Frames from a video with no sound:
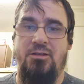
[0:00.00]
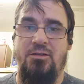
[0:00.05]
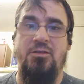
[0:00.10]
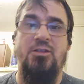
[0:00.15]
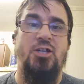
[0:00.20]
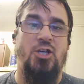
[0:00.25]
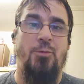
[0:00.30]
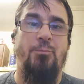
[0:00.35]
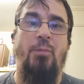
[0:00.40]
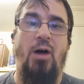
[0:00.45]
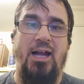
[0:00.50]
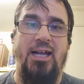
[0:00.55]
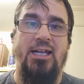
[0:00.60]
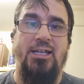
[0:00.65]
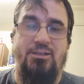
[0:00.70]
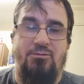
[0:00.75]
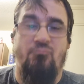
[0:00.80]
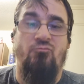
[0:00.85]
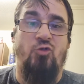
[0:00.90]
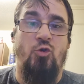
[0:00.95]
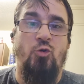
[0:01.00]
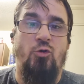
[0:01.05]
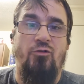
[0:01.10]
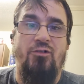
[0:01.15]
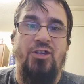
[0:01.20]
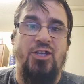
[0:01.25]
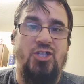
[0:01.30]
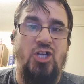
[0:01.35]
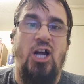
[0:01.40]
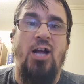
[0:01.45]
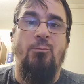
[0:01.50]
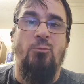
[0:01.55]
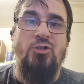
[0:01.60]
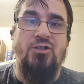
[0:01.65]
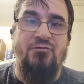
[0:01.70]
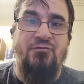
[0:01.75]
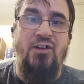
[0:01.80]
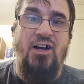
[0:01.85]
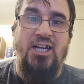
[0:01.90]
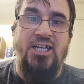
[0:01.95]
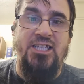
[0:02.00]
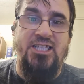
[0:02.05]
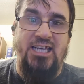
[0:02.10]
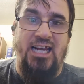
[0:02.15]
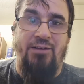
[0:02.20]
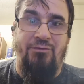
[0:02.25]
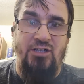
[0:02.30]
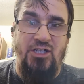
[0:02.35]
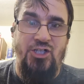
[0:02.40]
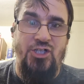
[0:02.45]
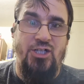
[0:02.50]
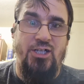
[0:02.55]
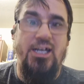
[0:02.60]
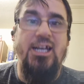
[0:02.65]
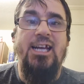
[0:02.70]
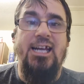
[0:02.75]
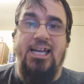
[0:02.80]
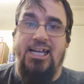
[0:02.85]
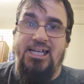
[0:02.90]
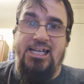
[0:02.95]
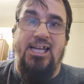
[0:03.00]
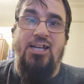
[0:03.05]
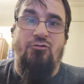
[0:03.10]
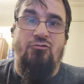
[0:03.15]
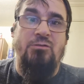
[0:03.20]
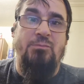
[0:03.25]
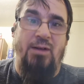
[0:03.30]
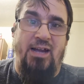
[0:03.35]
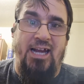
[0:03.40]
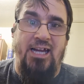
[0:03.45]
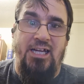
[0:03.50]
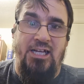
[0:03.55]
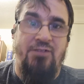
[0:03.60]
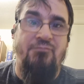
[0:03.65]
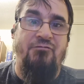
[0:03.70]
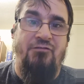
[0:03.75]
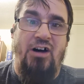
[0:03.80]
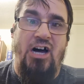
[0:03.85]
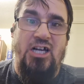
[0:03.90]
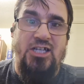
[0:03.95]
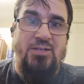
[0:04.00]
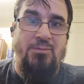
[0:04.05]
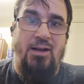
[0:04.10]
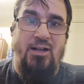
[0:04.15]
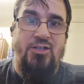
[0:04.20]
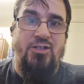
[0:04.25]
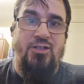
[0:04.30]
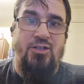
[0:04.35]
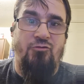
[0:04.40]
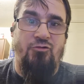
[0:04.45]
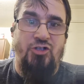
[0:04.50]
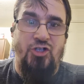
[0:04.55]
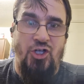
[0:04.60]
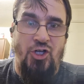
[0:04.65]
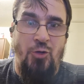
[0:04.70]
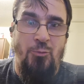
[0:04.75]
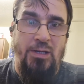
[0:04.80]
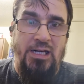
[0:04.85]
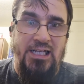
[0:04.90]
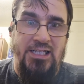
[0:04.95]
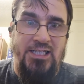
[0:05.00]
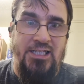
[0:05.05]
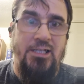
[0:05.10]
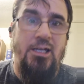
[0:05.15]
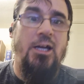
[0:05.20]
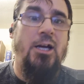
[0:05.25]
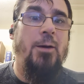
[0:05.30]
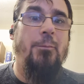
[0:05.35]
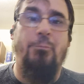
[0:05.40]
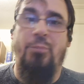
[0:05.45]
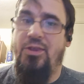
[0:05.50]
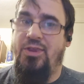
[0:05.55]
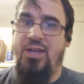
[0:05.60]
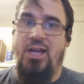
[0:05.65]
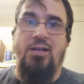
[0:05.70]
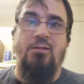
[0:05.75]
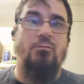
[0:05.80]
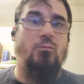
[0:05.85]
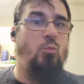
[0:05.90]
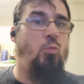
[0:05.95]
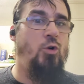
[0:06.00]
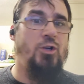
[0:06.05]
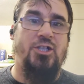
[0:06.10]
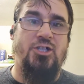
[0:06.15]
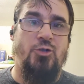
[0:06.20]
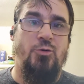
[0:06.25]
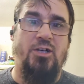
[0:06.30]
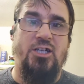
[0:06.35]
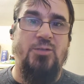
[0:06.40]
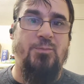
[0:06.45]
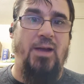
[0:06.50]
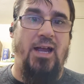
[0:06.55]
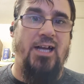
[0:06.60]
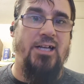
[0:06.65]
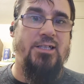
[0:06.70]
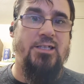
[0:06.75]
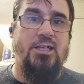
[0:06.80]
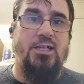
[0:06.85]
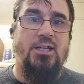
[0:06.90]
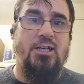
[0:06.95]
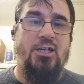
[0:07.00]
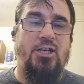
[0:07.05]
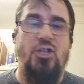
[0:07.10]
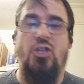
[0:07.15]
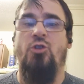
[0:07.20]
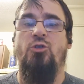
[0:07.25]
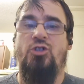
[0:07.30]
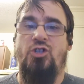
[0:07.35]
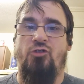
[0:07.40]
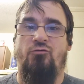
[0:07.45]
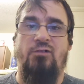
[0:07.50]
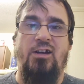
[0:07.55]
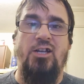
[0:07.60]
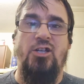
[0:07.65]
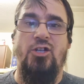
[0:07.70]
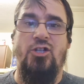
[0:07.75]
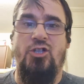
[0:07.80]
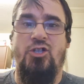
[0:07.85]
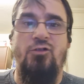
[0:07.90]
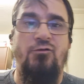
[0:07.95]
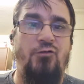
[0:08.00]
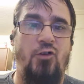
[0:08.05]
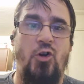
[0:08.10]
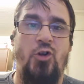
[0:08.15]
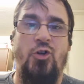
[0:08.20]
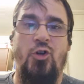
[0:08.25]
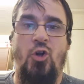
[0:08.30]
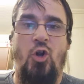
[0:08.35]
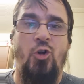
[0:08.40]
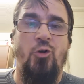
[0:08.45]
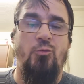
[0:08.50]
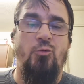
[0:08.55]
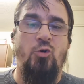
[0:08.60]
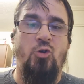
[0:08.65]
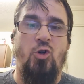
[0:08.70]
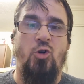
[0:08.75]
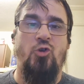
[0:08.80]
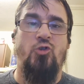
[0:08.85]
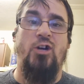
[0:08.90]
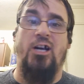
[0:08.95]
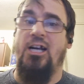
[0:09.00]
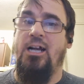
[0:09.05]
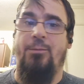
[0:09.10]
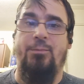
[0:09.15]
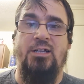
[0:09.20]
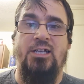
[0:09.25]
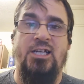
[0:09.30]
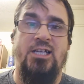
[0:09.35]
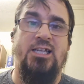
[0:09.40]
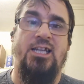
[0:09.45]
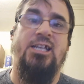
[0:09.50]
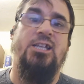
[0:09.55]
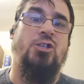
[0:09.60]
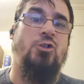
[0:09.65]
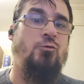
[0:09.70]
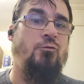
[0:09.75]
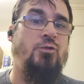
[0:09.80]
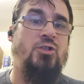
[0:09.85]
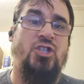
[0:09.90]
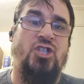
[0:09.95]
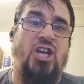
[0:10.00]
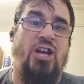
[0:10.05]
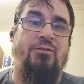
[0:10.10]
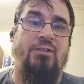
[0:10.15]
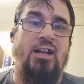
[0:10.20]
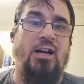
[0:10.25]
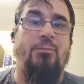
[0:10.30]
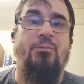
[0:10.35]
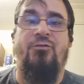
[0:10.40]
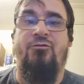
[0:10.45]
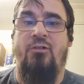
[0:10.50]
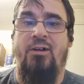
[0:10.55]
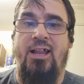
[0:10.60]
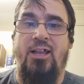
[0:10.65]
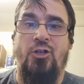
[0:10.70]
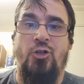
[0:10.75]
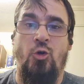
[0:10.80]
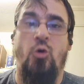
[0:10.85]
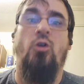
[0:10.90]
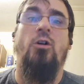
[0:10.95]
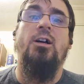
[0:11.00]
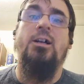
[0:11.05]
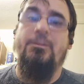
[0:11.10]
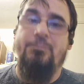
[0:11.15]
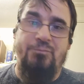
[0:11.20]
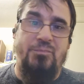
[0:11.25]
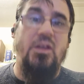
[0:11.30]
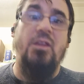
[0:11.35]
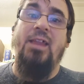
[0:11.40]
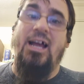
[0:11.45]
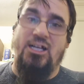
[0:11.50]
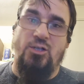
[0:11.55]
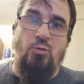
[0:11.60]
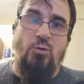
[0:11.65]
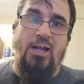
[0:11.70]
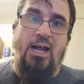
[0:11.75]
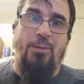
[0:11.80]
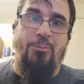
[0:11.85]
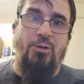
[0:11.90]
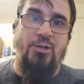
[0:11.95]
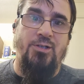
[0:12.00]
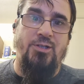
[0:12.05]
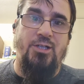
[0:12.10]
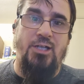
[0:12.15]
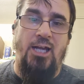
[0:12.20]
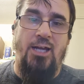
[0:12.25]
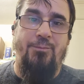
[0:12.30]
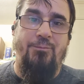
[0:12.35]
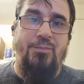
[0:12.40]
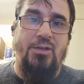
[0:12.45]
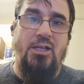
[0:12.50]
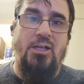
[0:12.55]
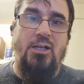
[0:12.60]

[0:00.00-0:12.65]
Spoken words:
The Umayyad ruler at the time was a fucking savage. He literally beheaded vast amounts of the Christian nobility. But then, what did you expect? You surrendered, you followed an honourable contract, a couple of years later you tear it up, throw it out the door. That's what happens, yeah?